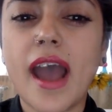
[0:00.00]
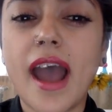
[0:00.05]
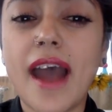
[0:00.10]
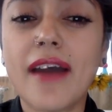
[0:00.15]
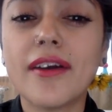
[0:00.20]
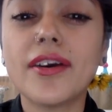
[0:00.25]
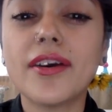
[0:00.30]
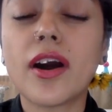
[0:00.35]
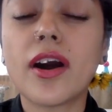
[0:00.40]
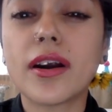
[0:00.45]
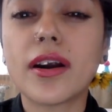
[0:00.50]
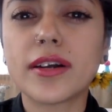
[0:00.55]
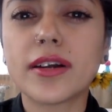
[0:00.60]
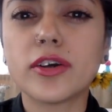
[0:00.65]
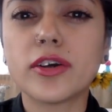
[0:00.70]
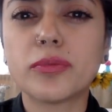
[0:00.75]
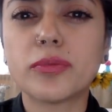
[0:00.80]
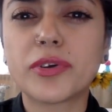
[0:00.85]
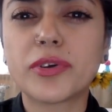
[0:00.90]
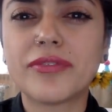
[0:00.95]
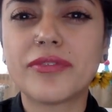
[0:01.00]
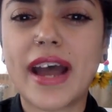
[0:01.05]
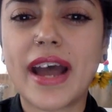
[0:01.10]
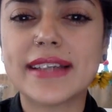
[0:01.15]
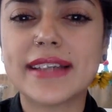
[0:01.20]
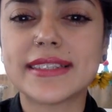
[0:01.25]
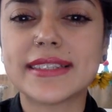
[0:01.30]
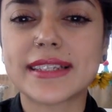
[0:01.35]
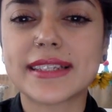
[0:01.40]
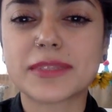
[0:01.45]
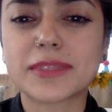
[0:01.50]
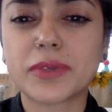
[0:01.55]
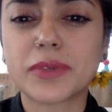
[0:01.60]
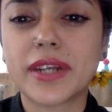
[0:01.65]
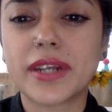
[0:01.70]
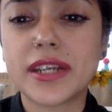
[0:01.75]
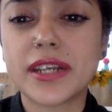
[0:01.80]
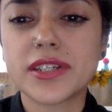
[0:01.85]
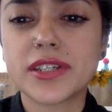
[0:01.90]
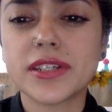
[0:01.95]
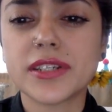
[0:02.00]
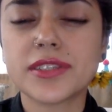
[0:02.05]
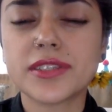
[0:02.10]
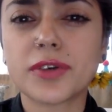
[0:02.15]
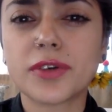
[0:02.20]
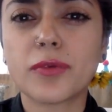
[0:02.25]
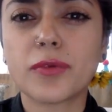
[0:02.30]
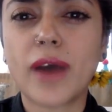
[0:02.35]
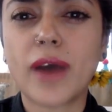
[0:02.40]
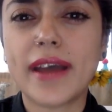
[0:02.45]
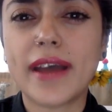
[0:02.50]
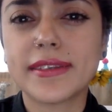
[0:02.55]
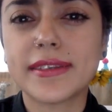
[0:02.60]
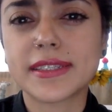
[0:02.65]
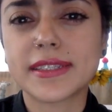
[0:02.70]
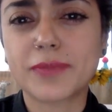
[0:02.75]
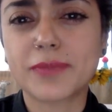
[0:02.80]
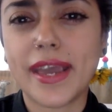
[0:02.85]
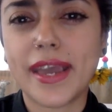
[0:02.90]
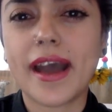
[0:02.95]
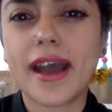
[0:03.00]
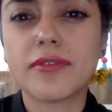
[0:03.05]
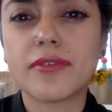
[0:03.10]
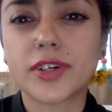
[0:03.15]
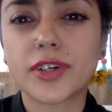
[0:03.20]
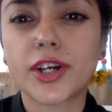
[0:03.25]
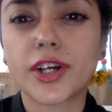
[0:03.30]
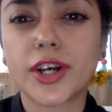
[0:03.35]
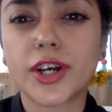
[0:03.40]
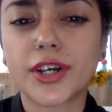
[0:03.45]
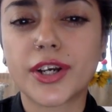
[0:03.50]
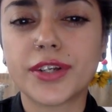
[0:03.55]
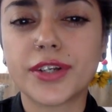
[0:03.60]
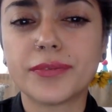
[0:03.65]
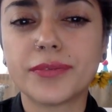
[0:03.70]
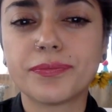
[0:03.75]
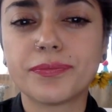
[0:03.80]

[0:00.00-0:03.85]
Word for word: Our article provides explanations for why this may have occurred.